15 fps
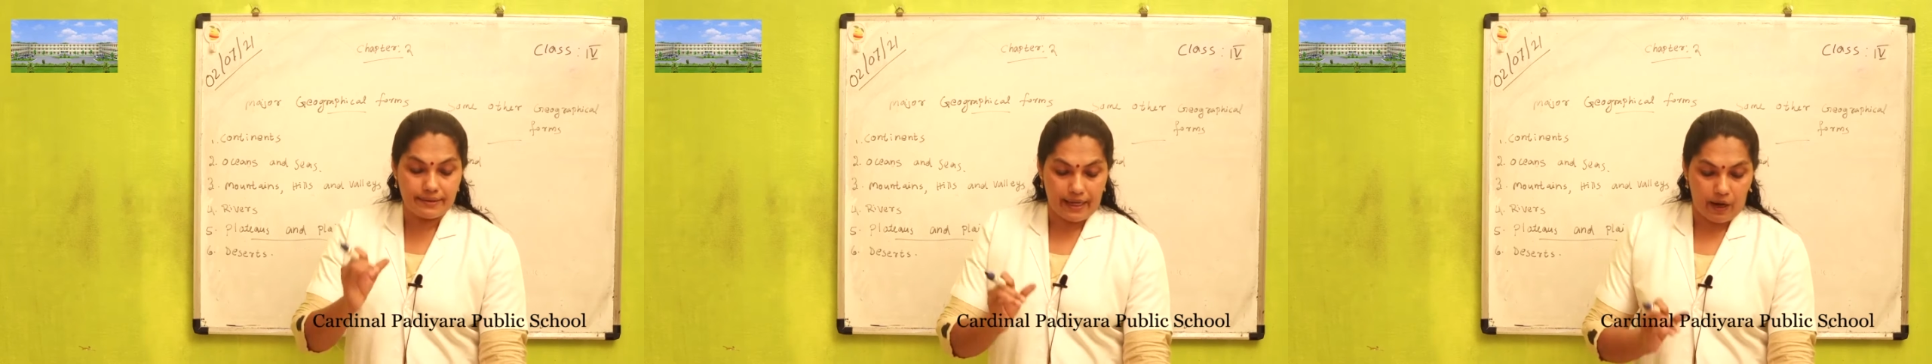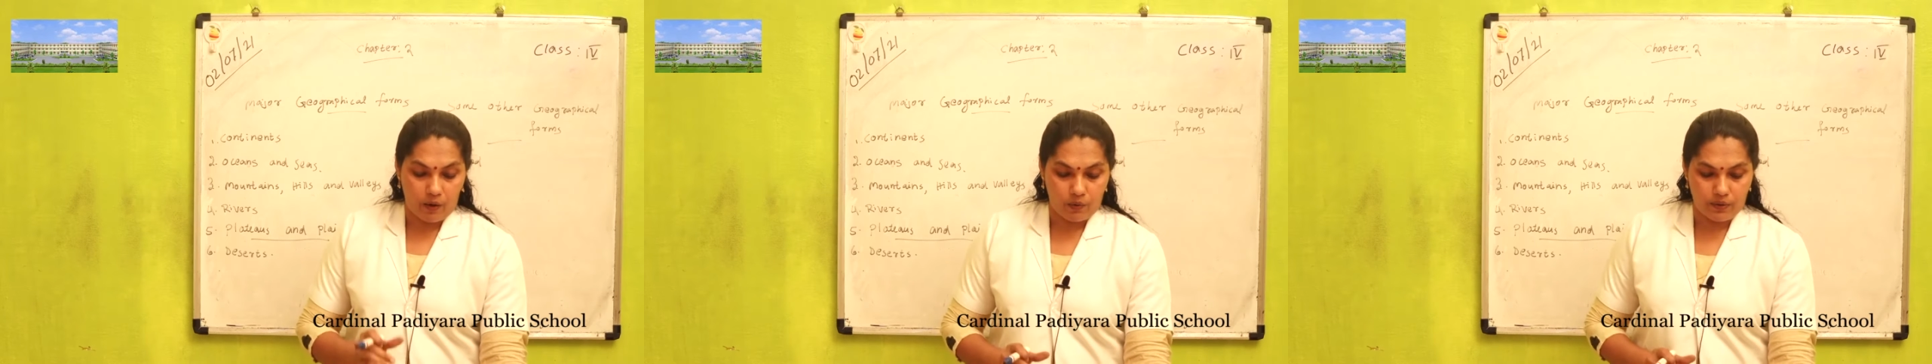
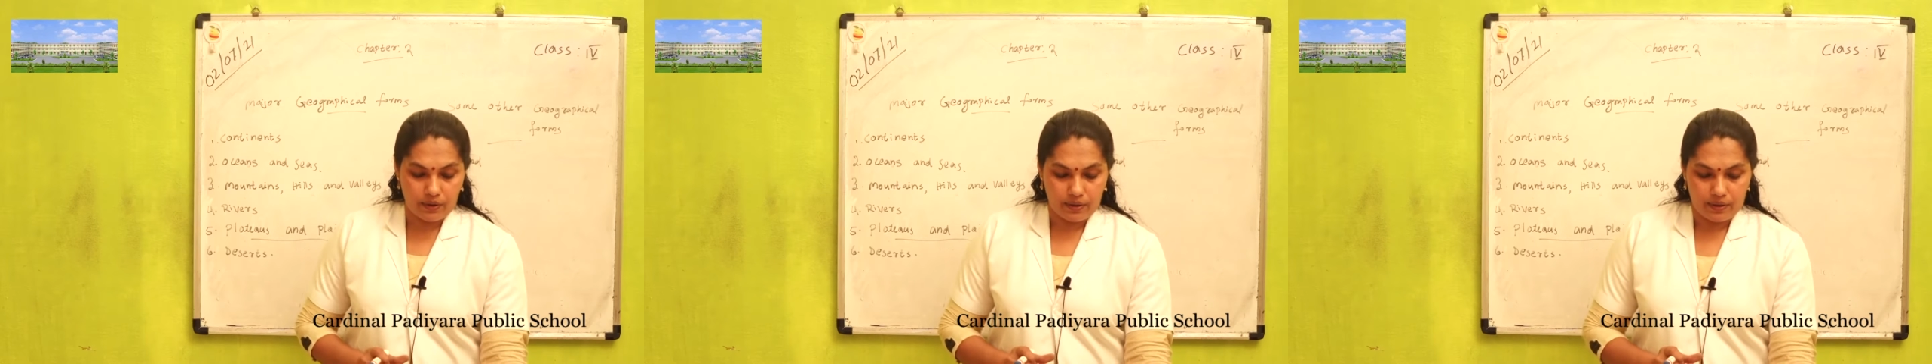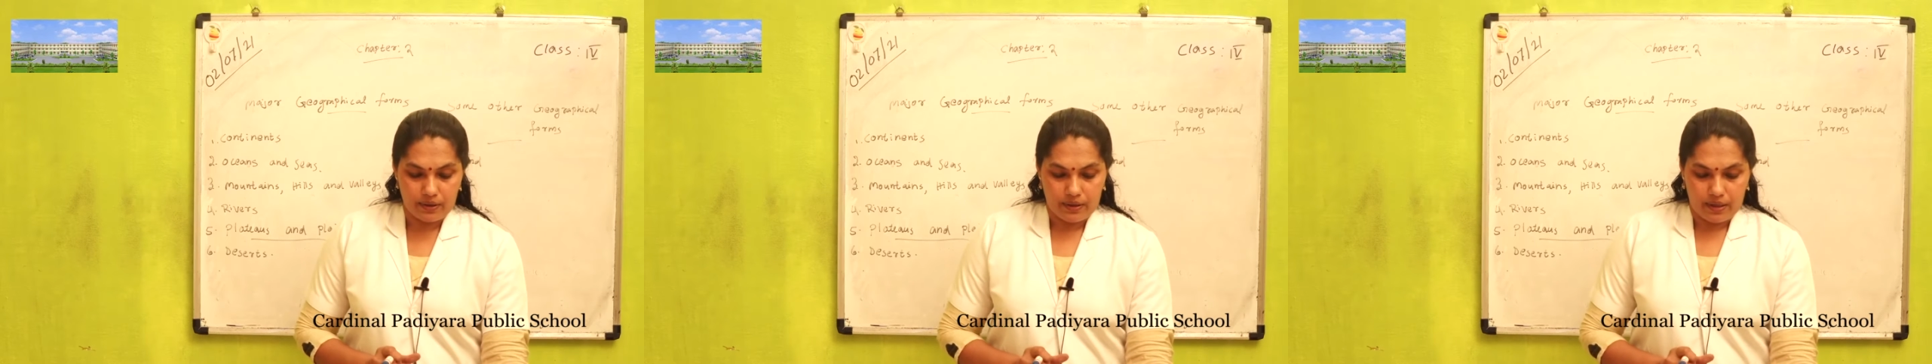down
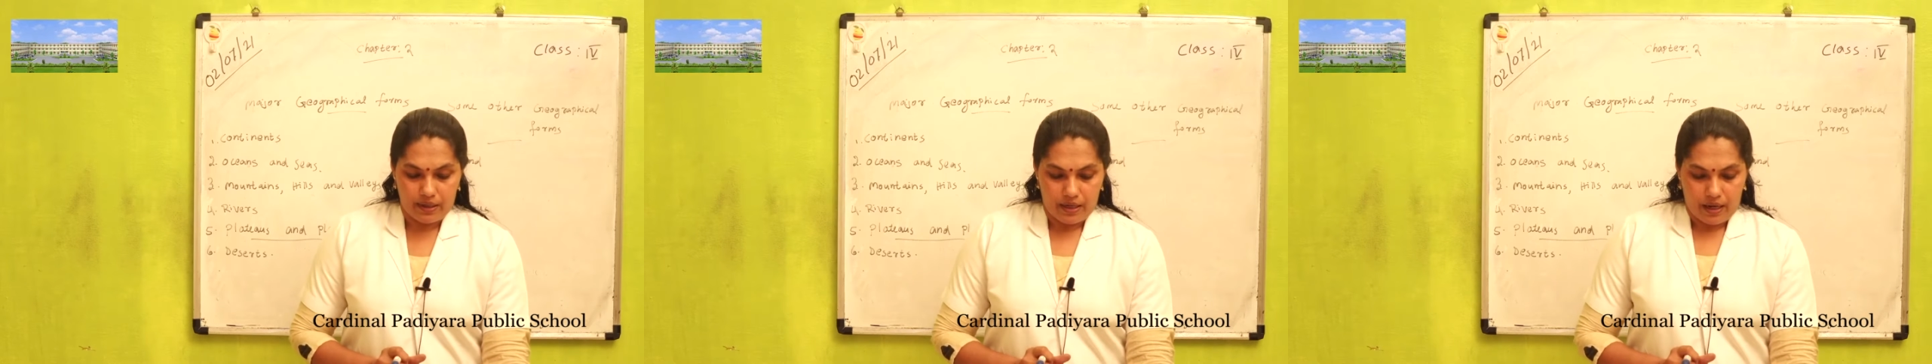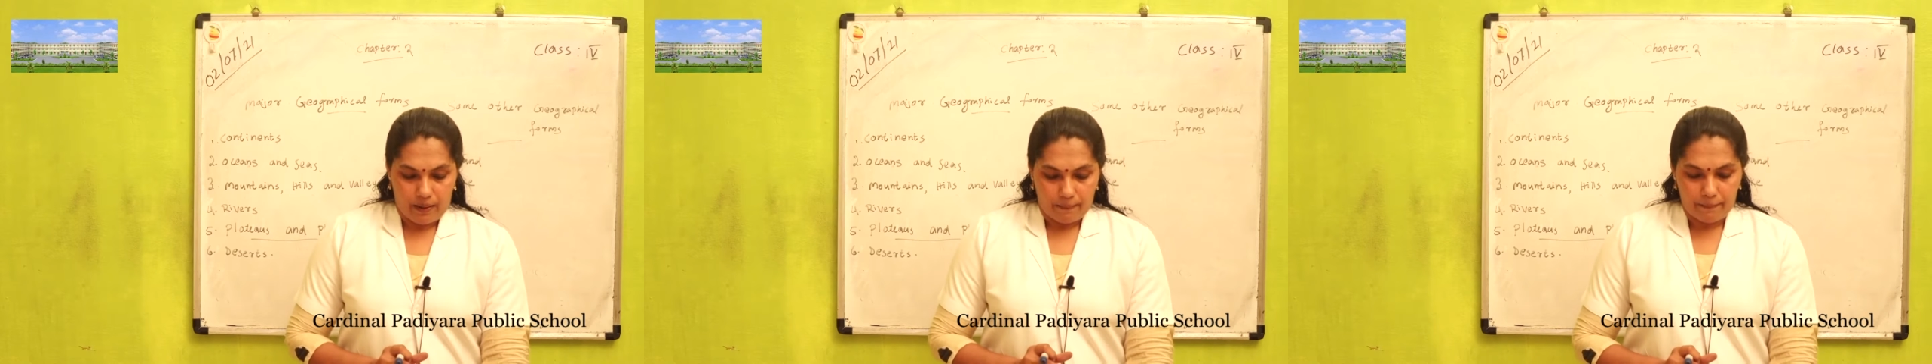
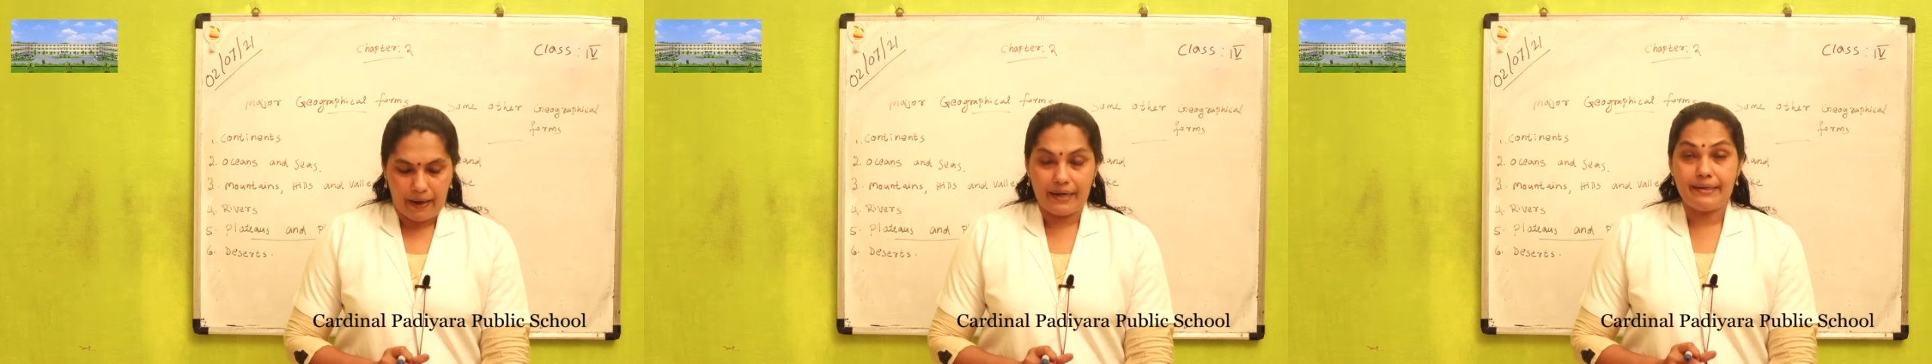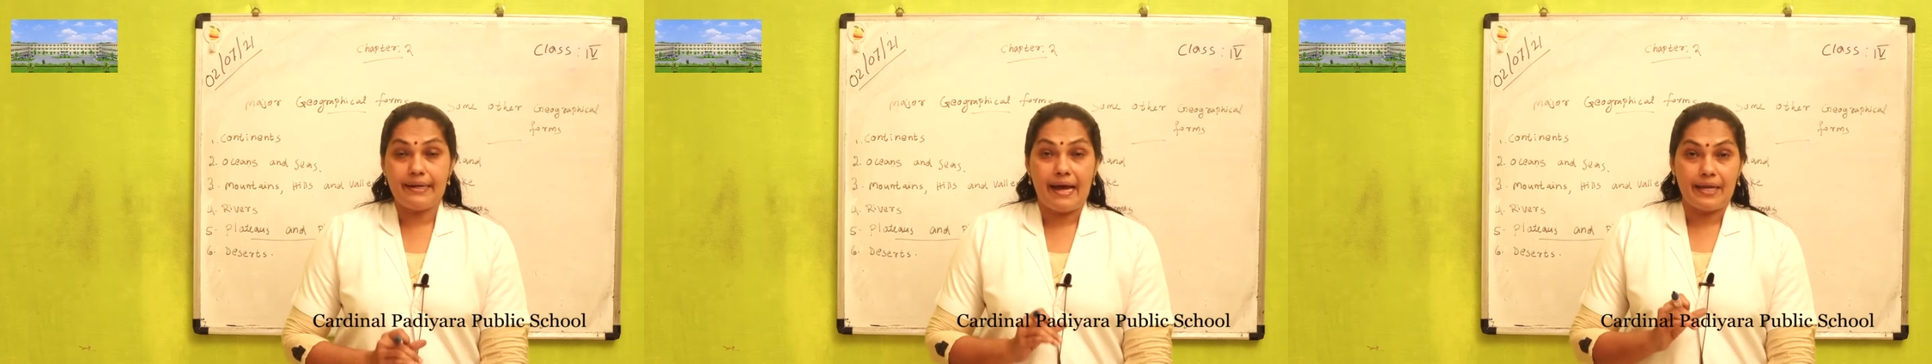
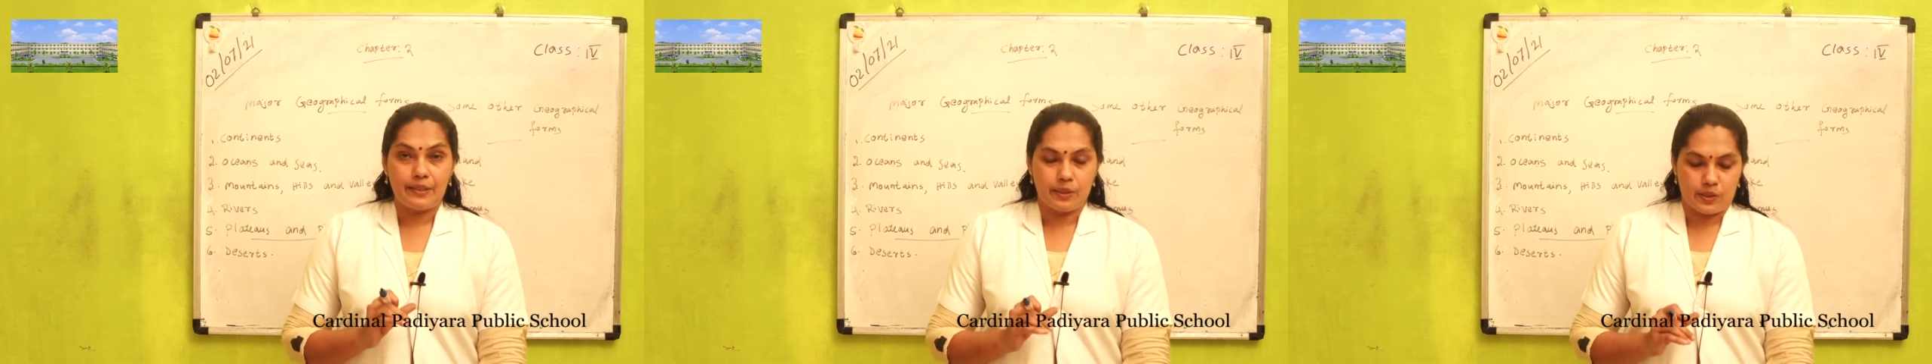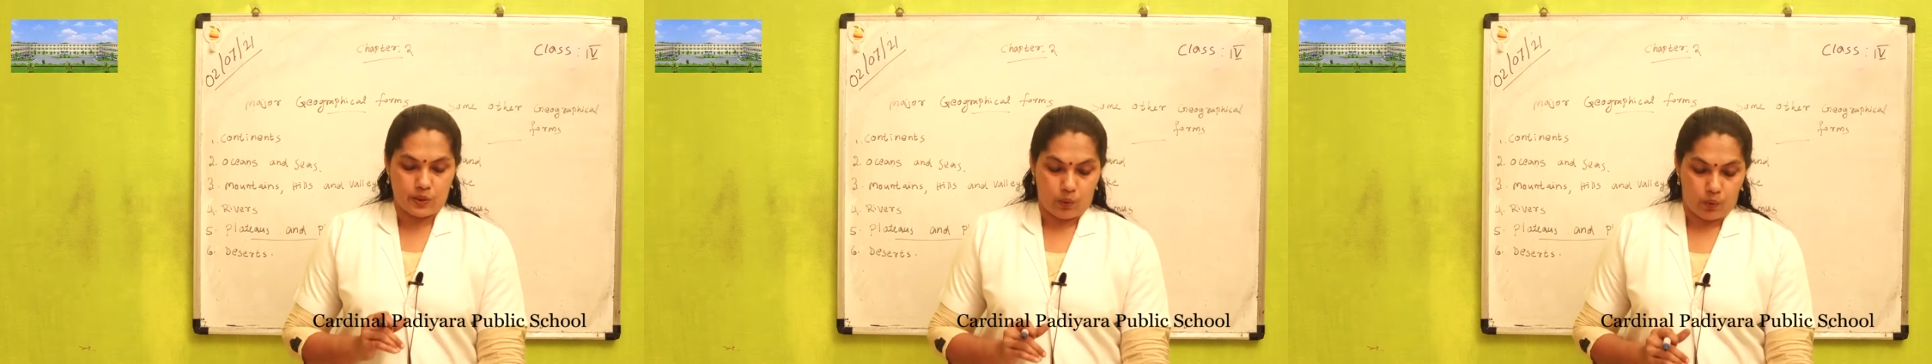mud
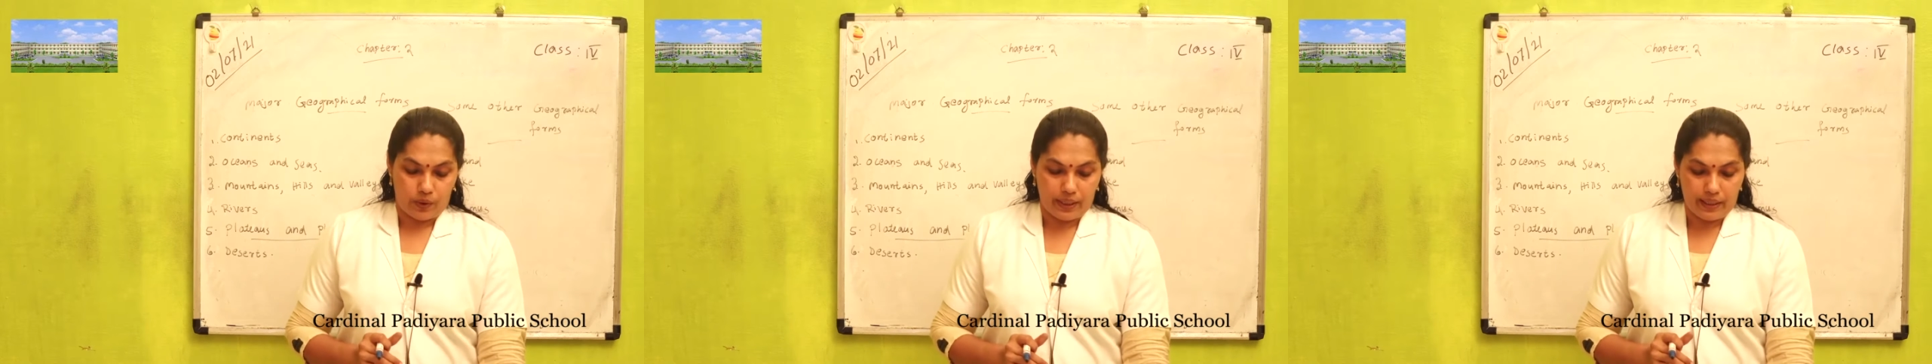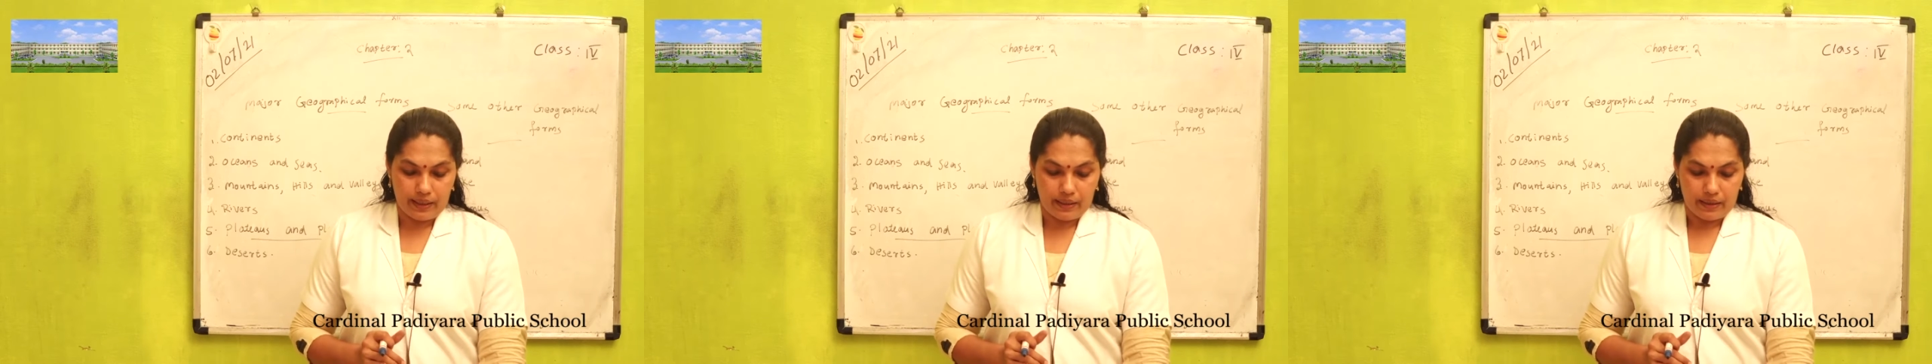and
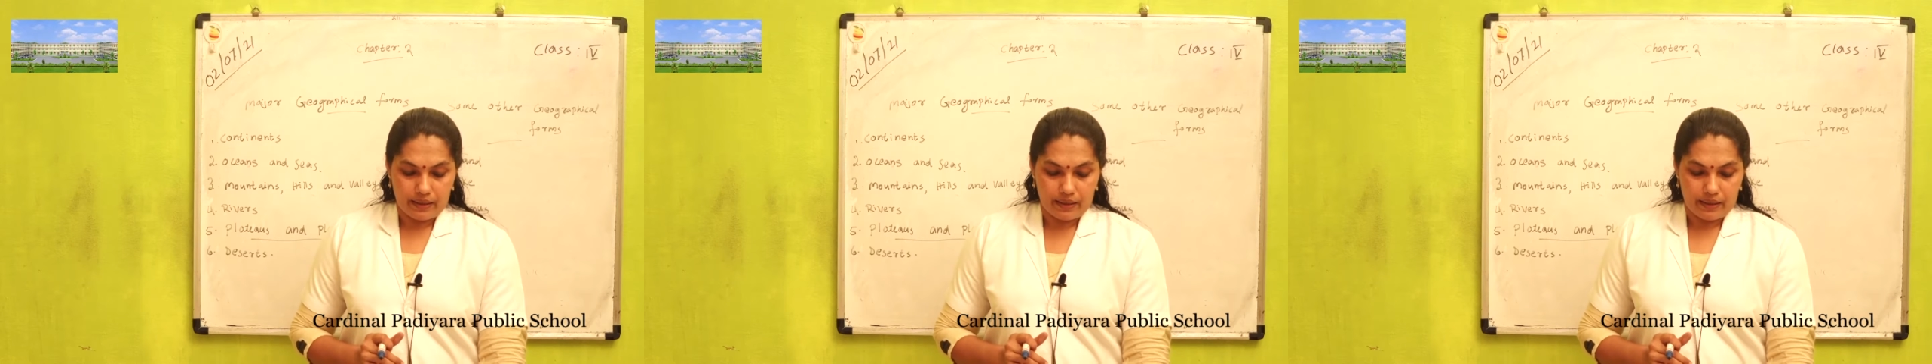soil